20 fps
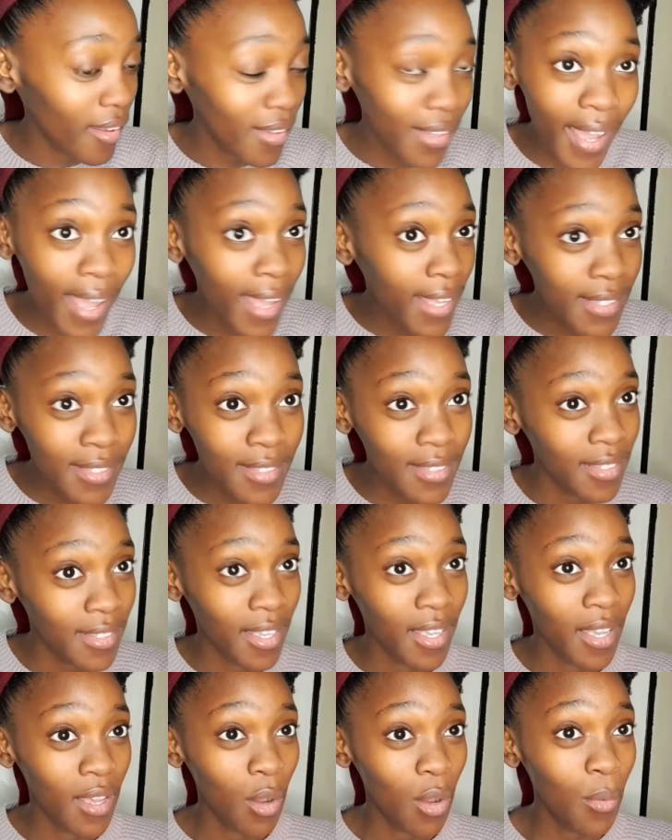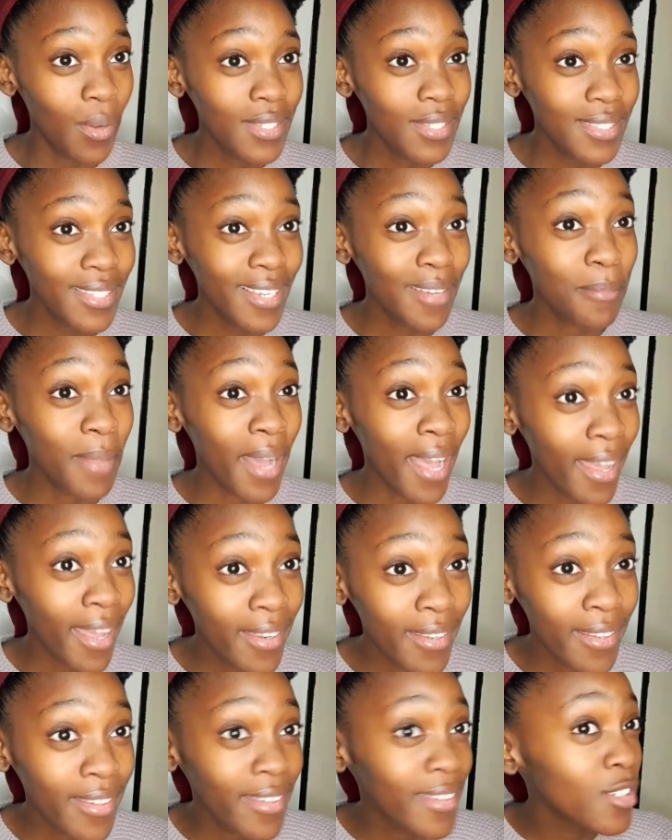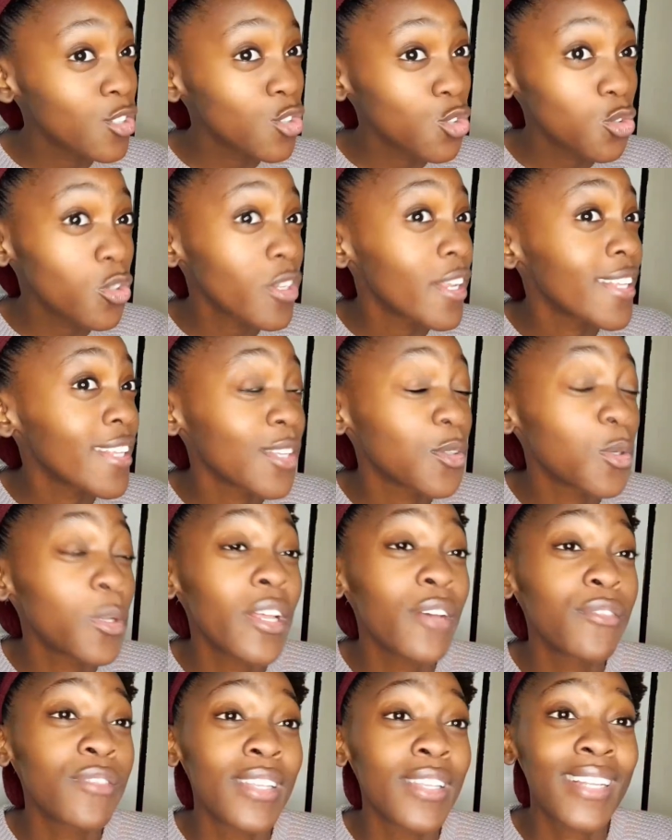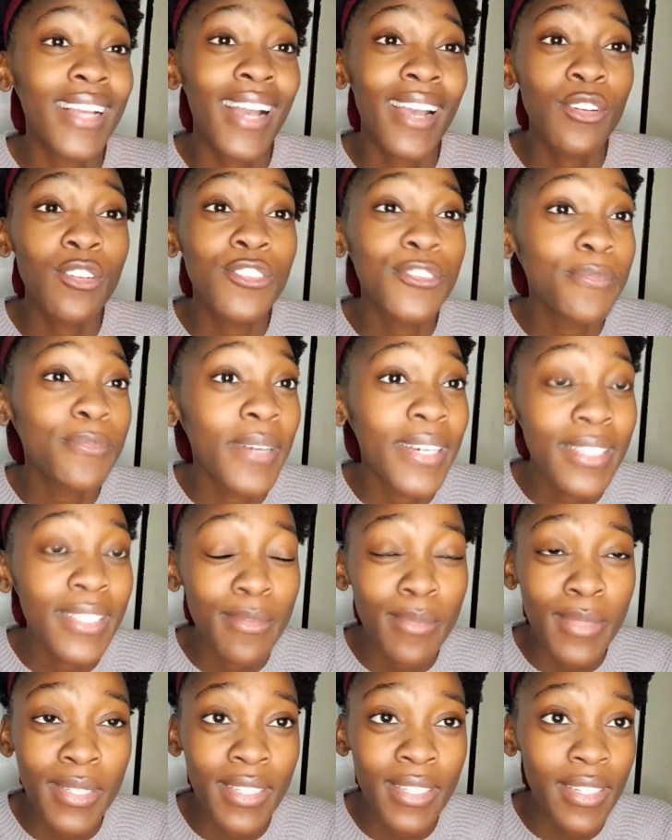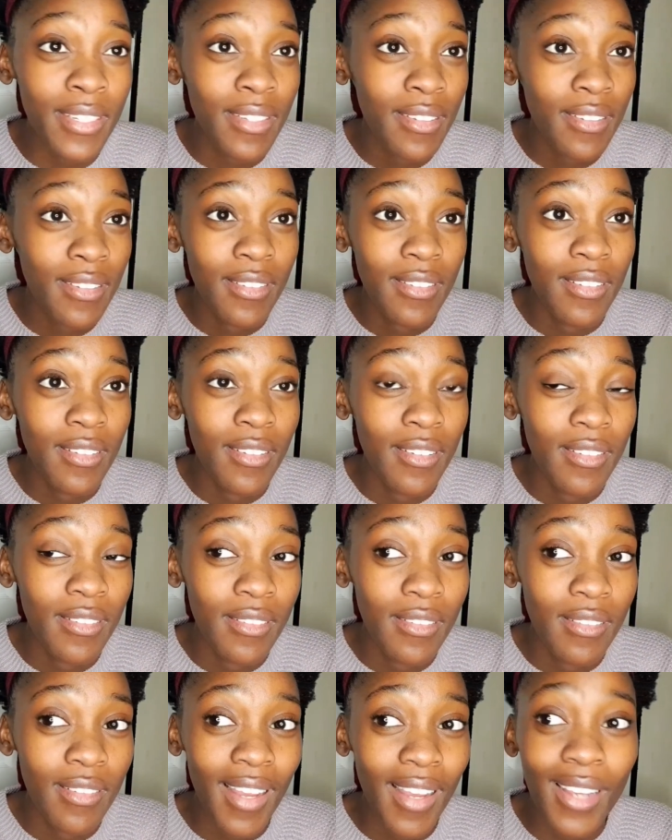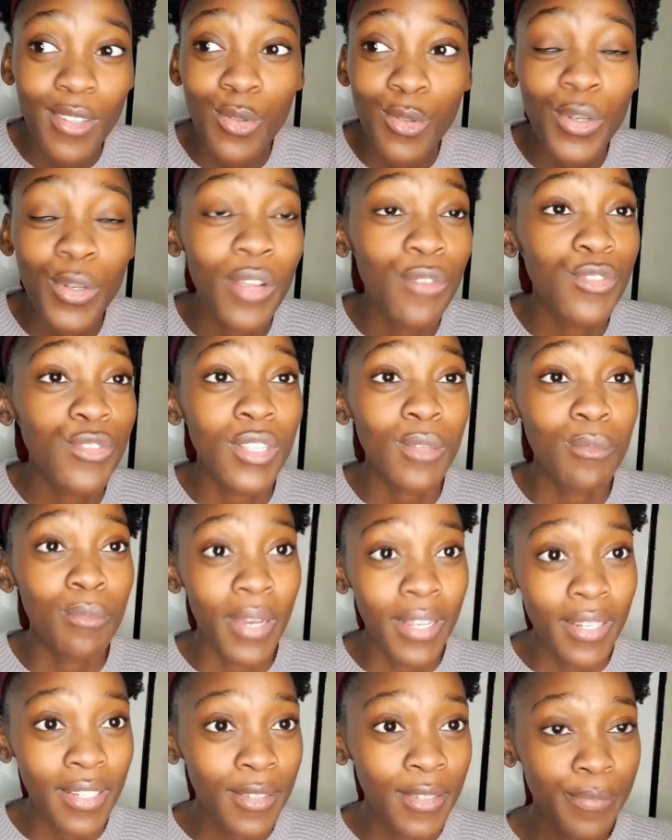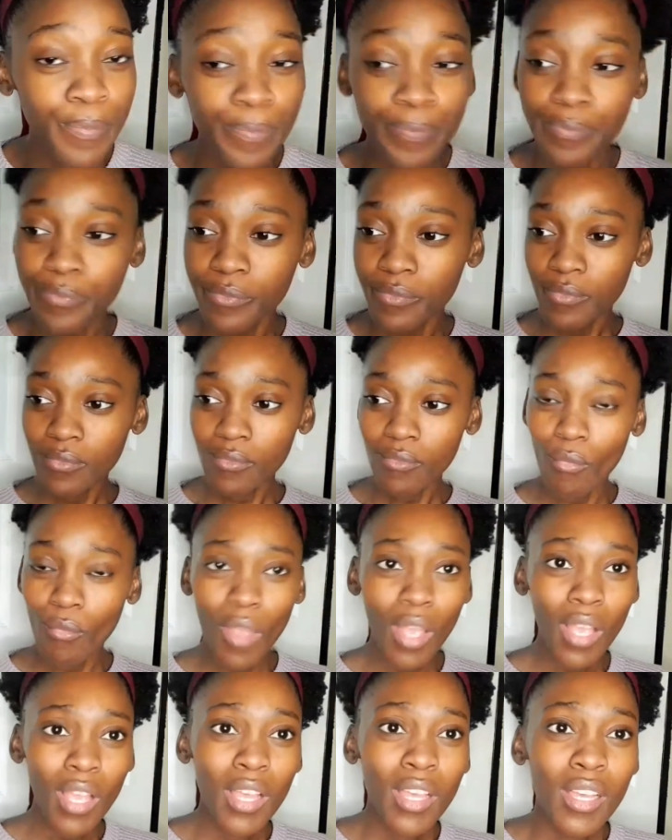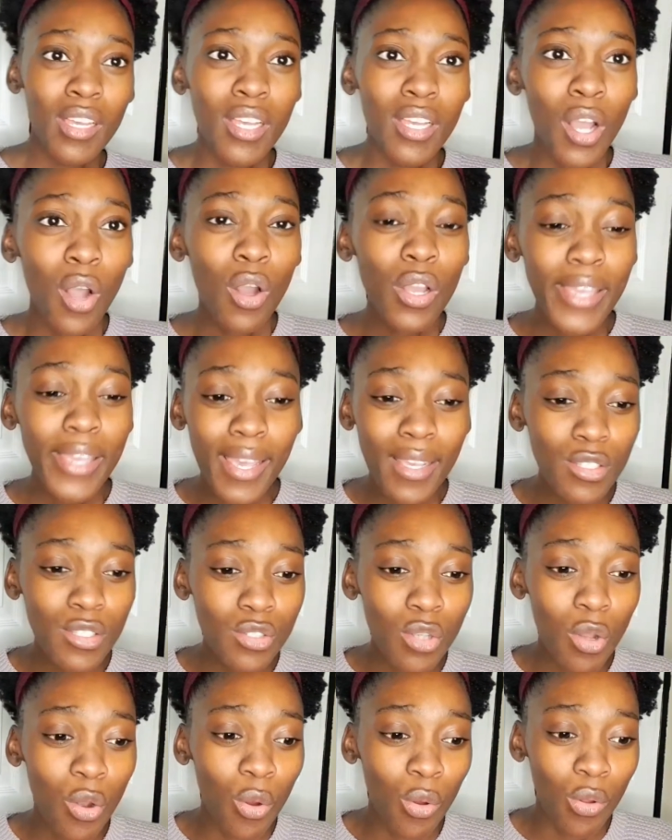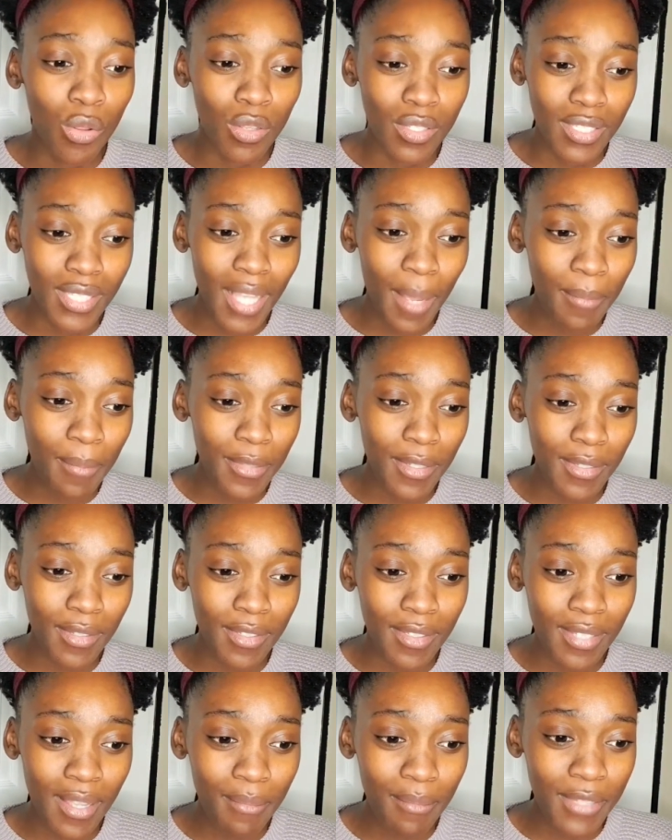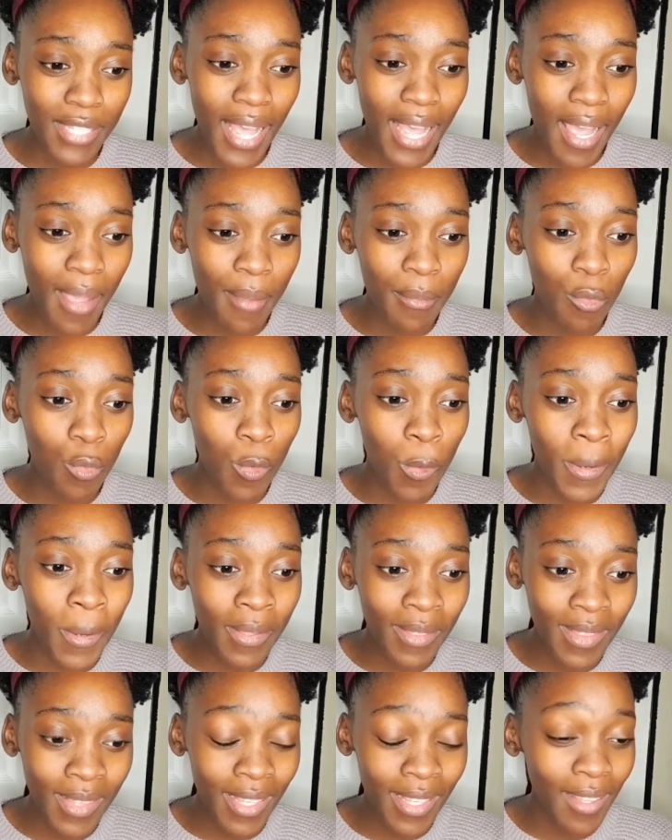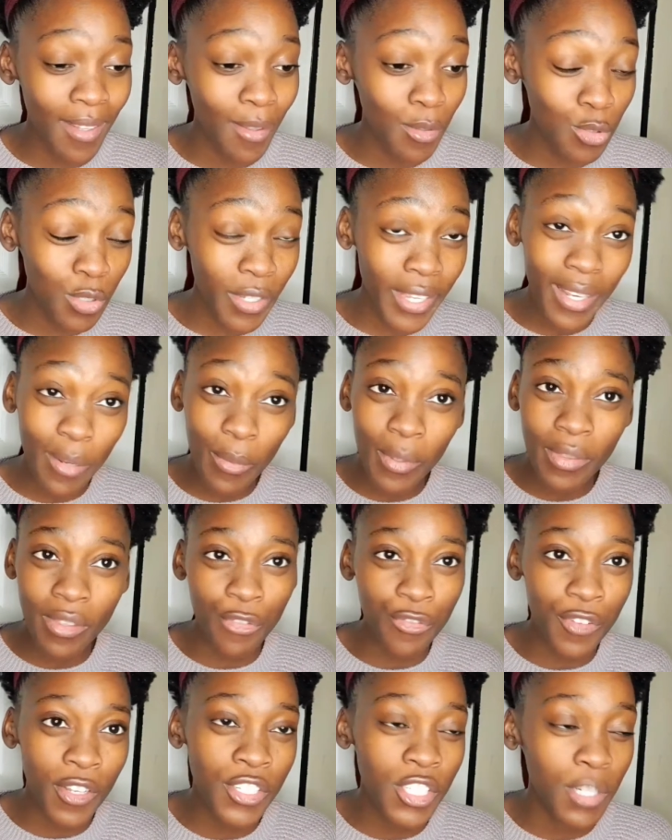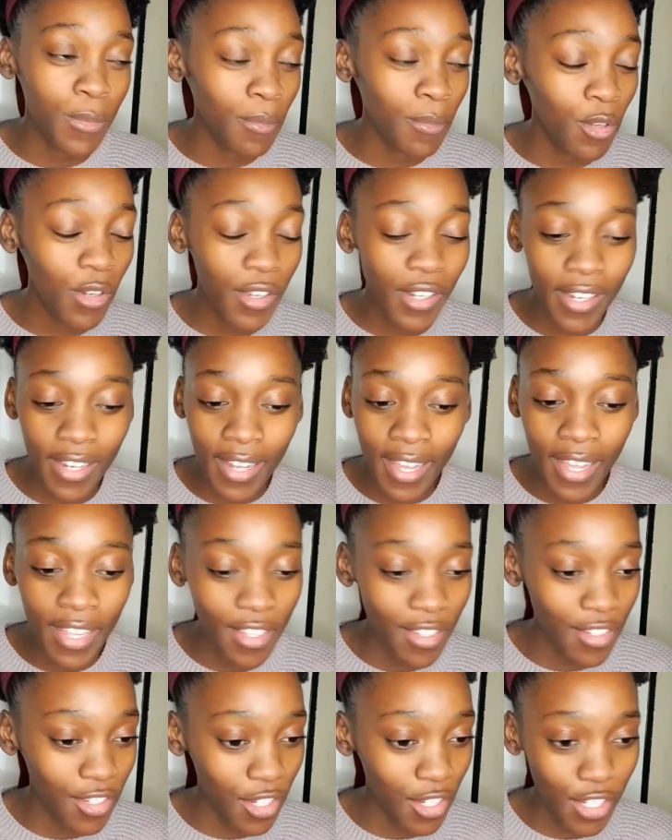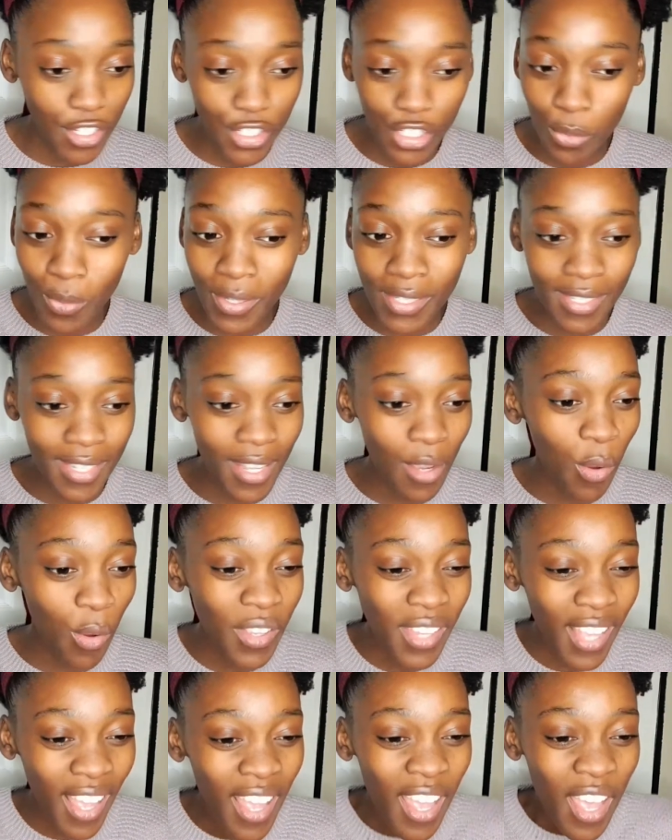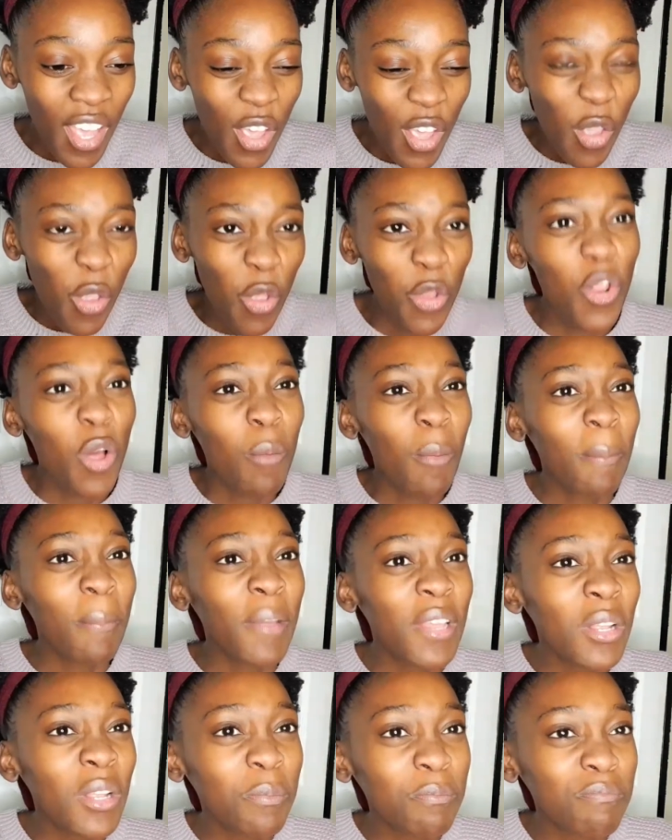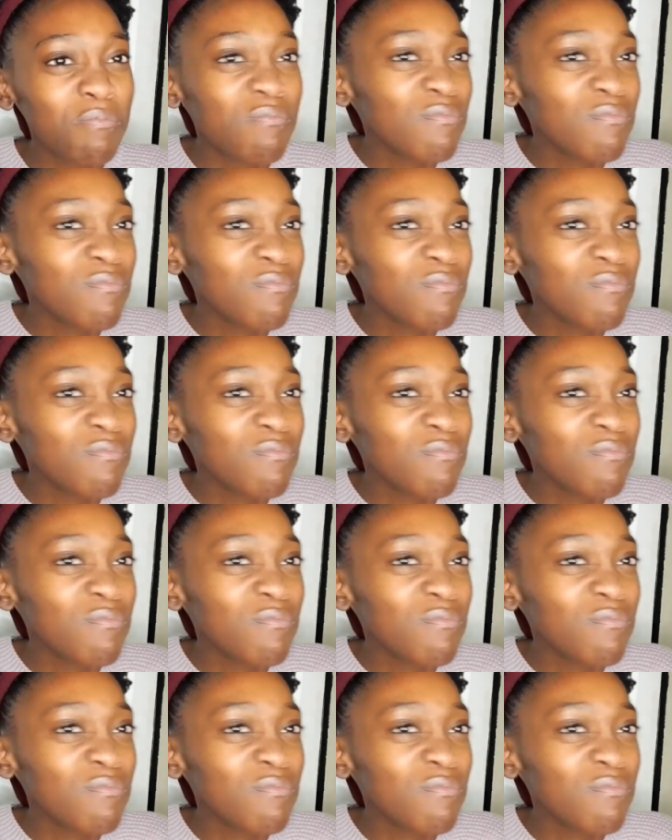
guys wasting money, new student, I don't have that kind of money, Nina. I don't have that money. Okay, so sometime we went there together with the friendship, I'm not gonna lie. She was there, but you know, McMillan